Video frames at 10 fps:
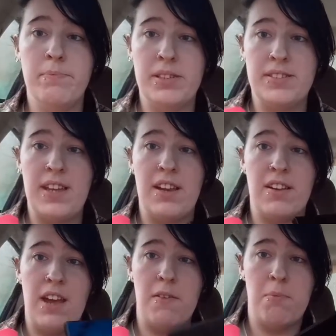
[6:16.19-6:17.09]
Me staying
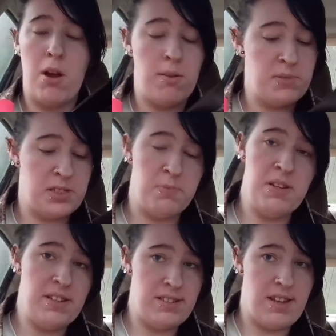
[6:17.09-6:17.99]
on that with Mom's. It's
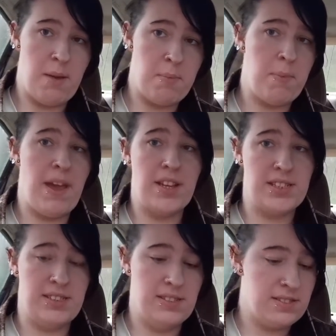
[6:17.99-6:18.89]
been in the diaper bag
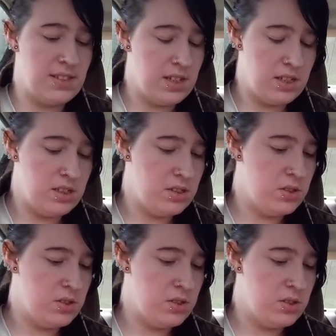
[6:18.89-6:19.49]
since then.